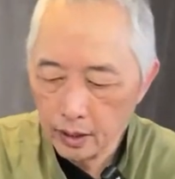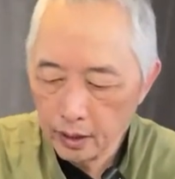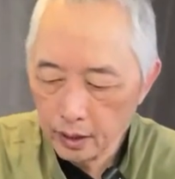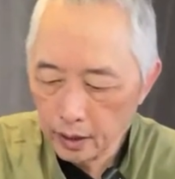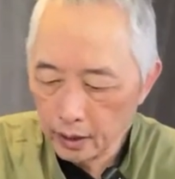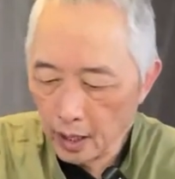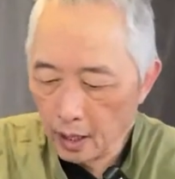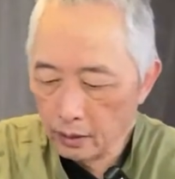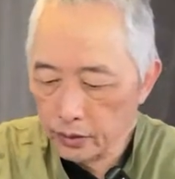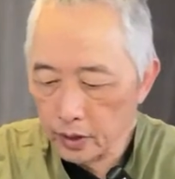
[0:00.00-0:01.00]
And
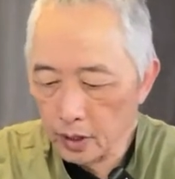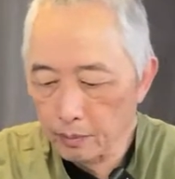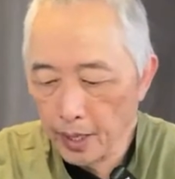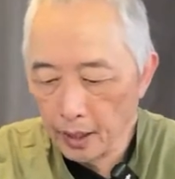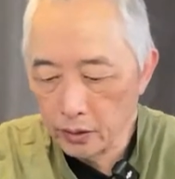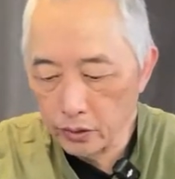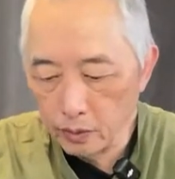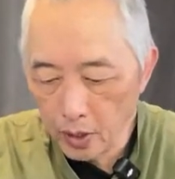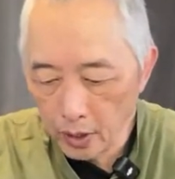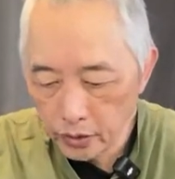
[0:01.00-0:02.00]
now you come back to your
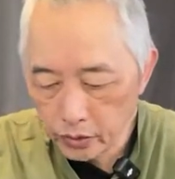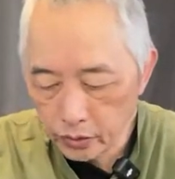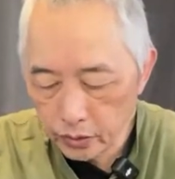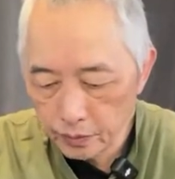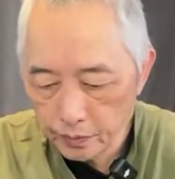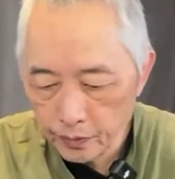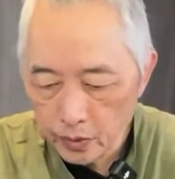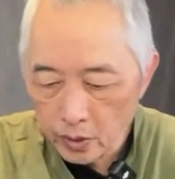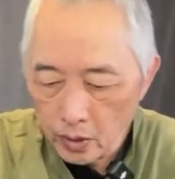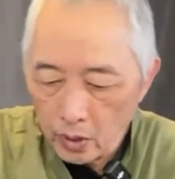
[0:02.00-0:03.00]
posture.
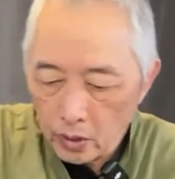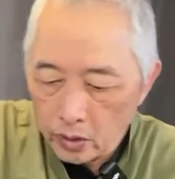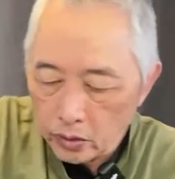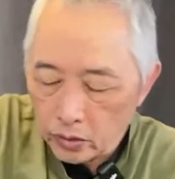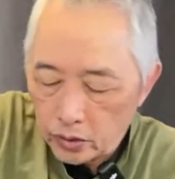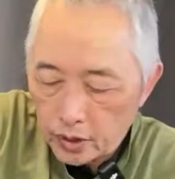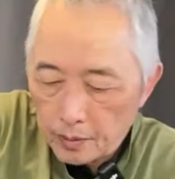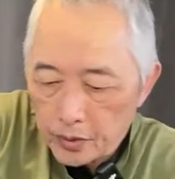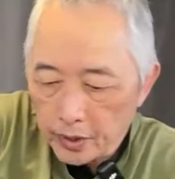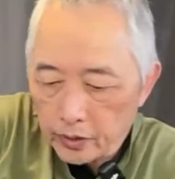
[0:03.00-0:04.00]
You
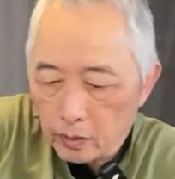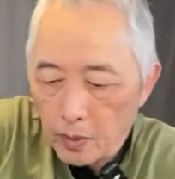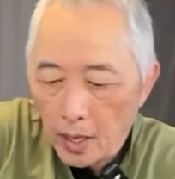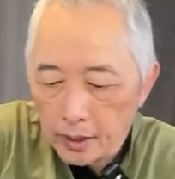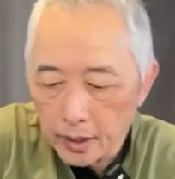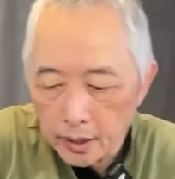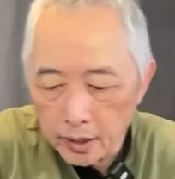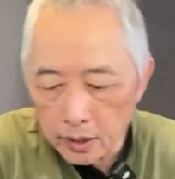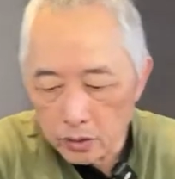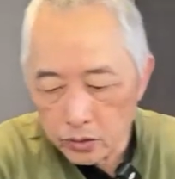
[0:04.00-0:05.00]
separate your body
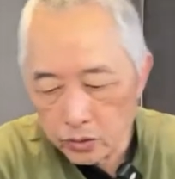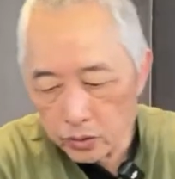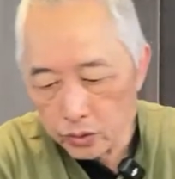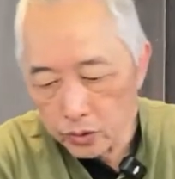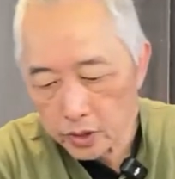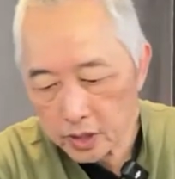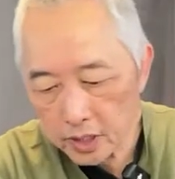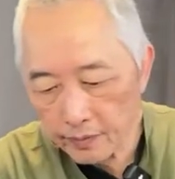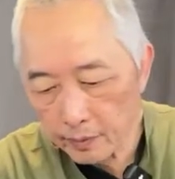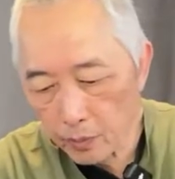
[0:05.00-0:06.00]
into
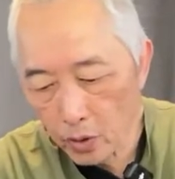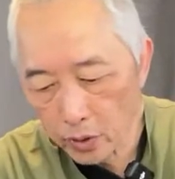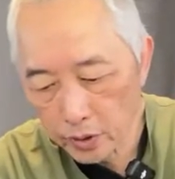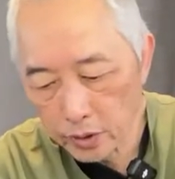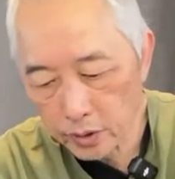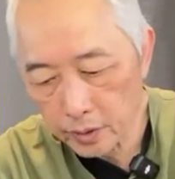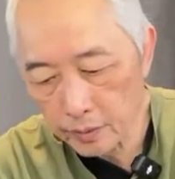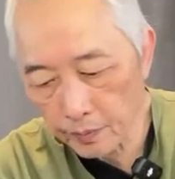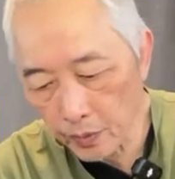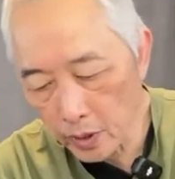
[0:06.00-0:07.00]
7 parts.
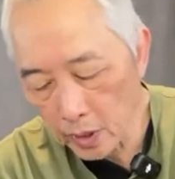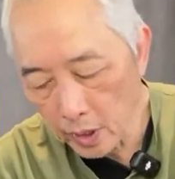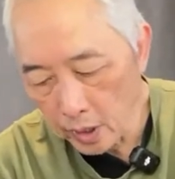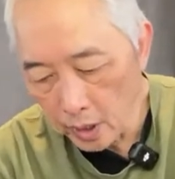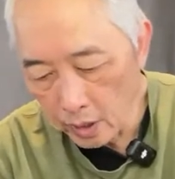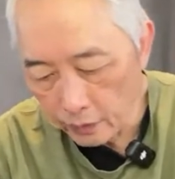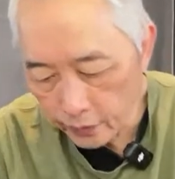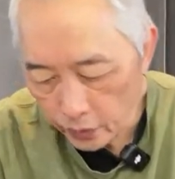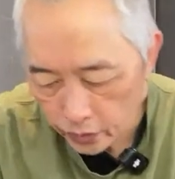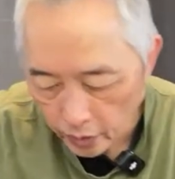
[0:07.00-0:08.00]

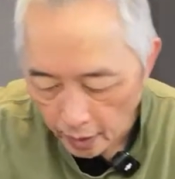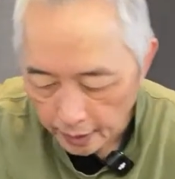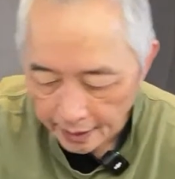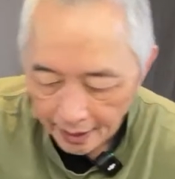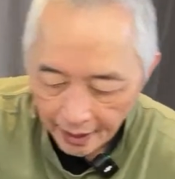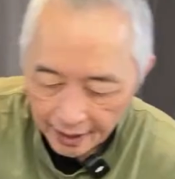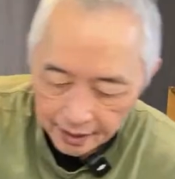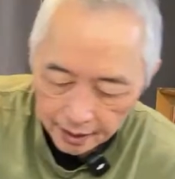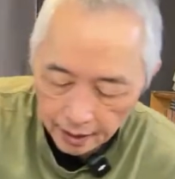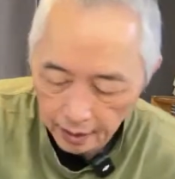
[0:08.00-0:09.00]
First are the
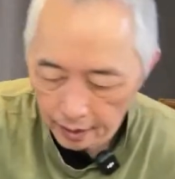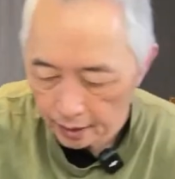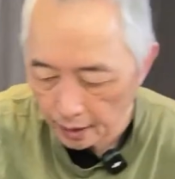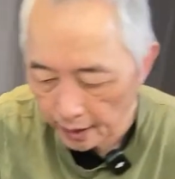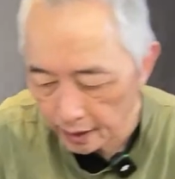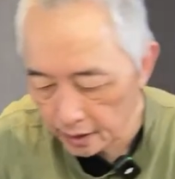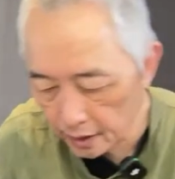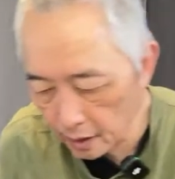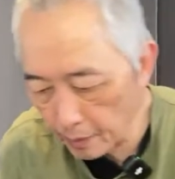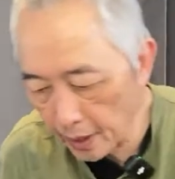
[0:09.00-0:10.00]
legs. The legs are
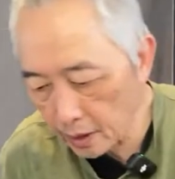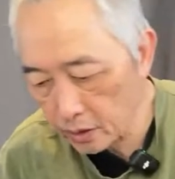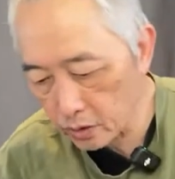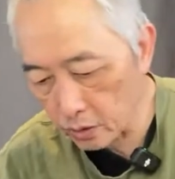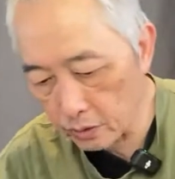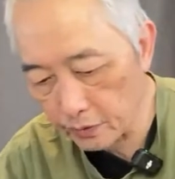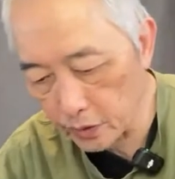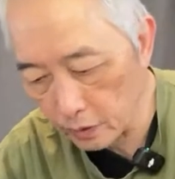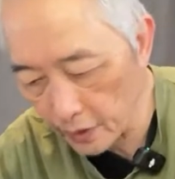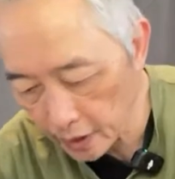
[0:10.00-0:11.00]
the pedestal for the
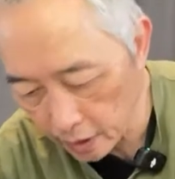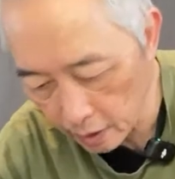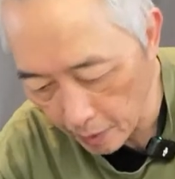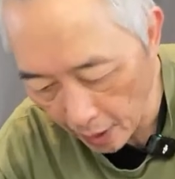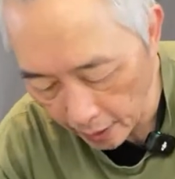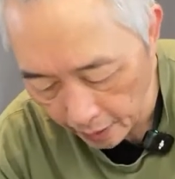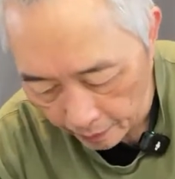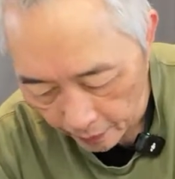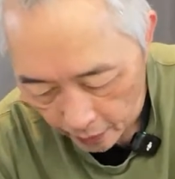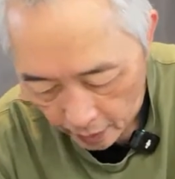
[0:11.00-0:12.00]
rest of the body.
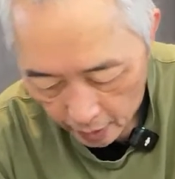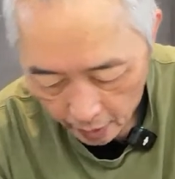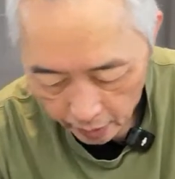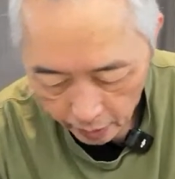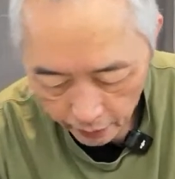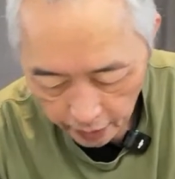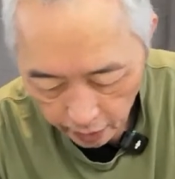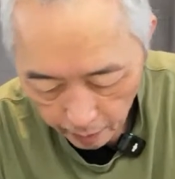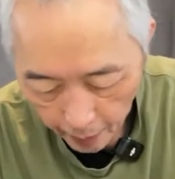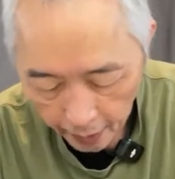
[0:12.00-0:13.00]
The rest of the
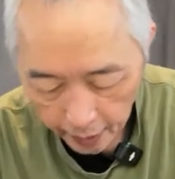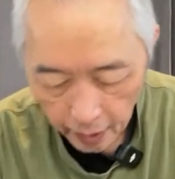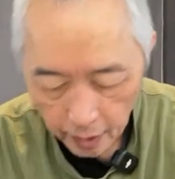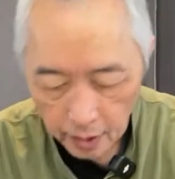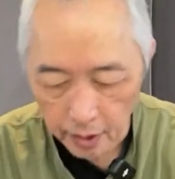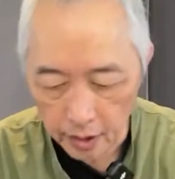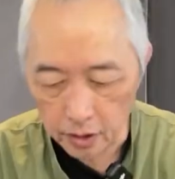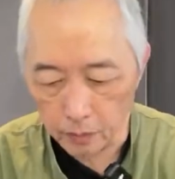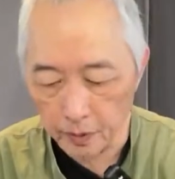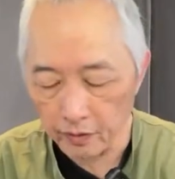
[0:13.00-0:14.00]
body needs
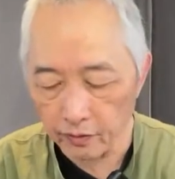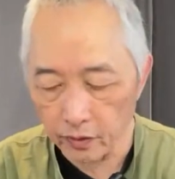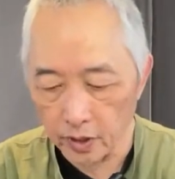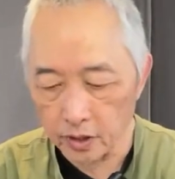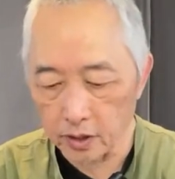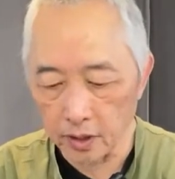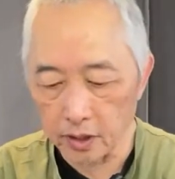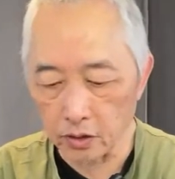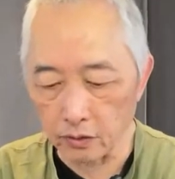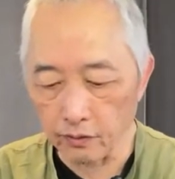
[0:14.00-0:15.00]

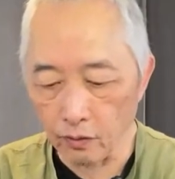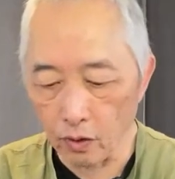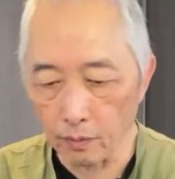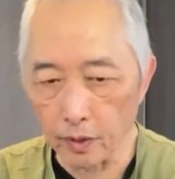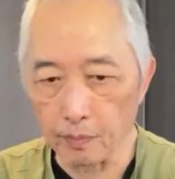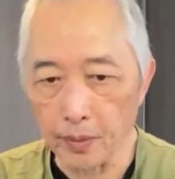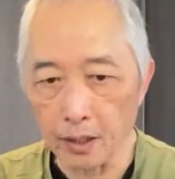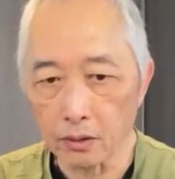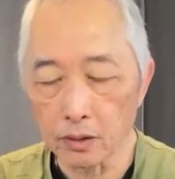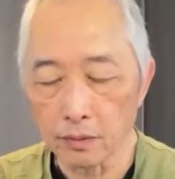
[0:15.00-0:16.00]
to form a bell.